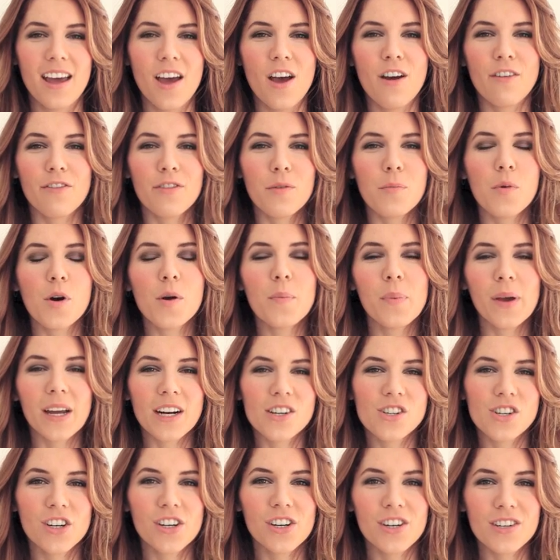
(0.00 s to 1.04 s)
For more
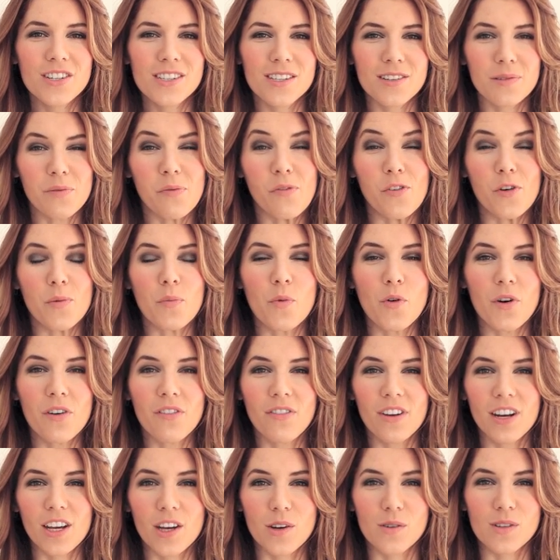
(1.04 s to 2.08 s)
pictures and for more
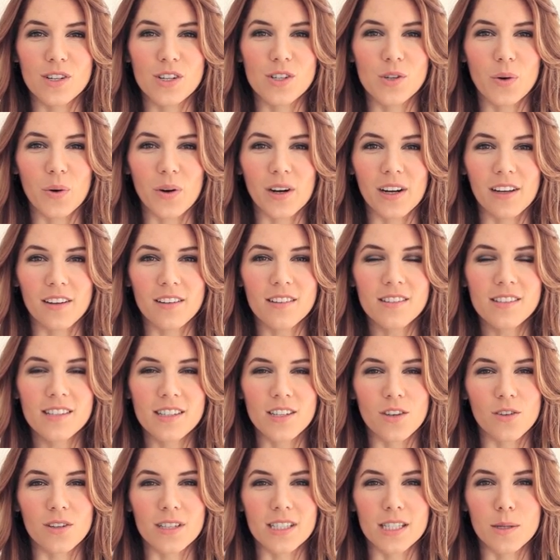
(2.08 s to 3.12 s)
video tutorials, you
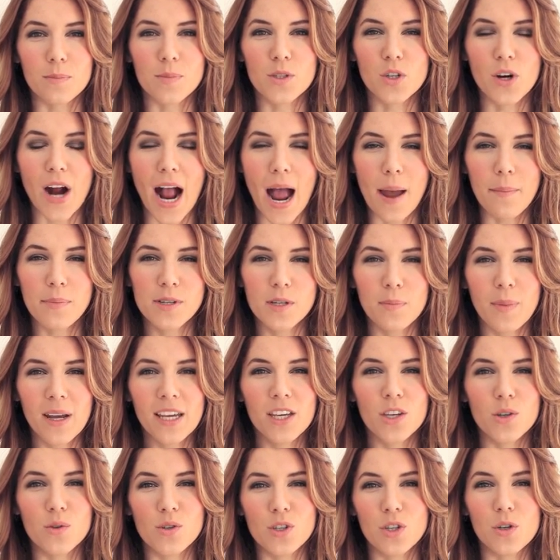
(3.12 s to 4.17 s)
can subscribe to my
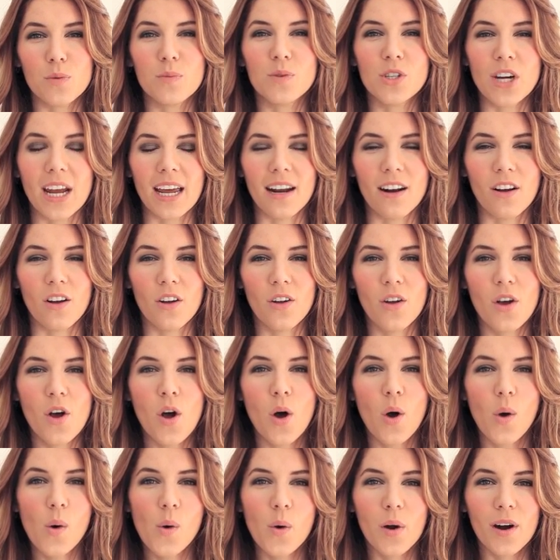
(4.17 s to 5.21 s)
YouTube channel
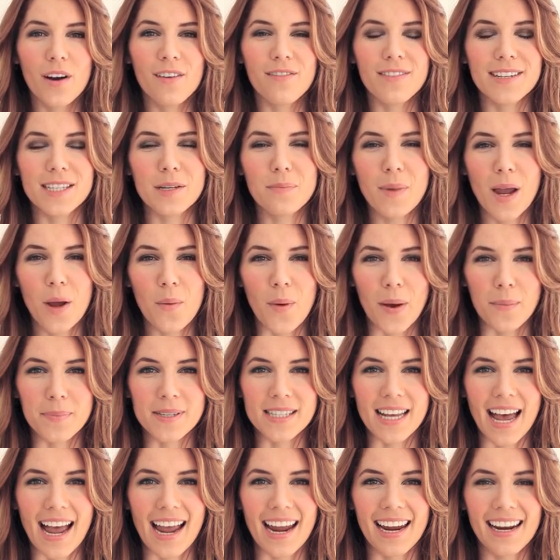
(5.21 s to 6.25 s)
or visit my
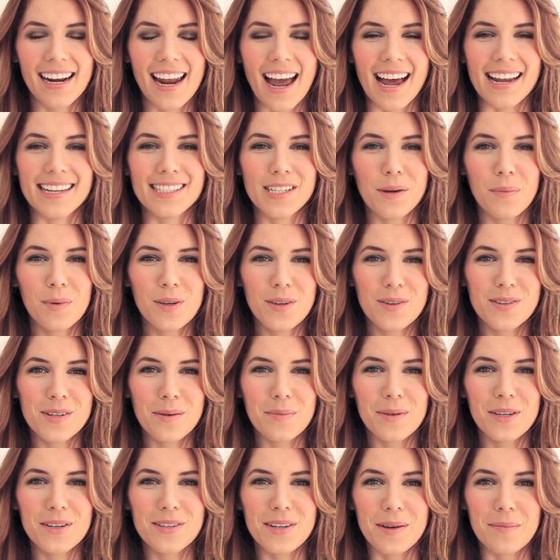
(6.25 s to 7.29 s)
website at
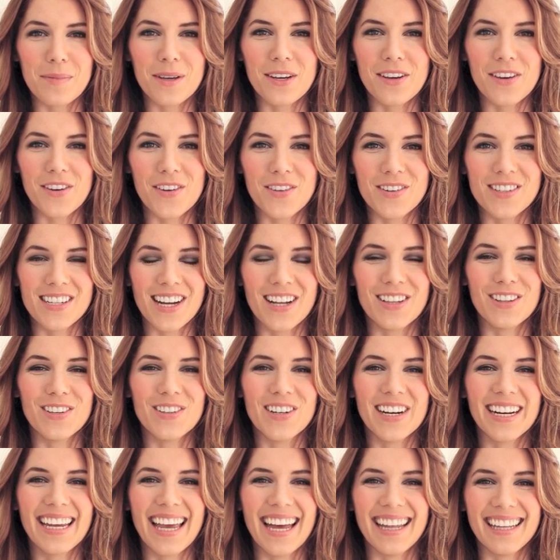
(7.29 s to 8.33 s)

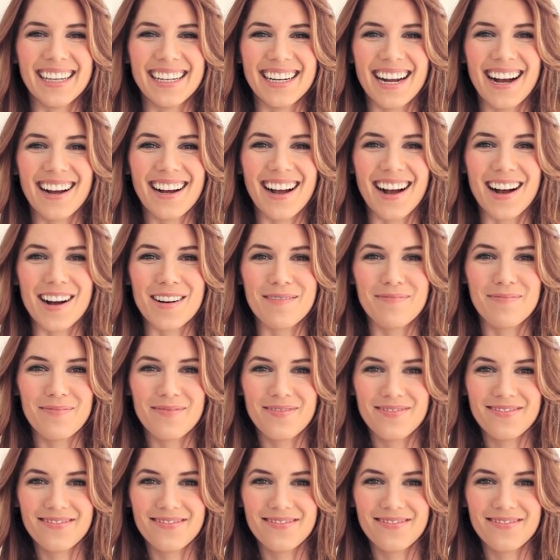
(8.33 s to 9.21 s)
www.lorakelley.com.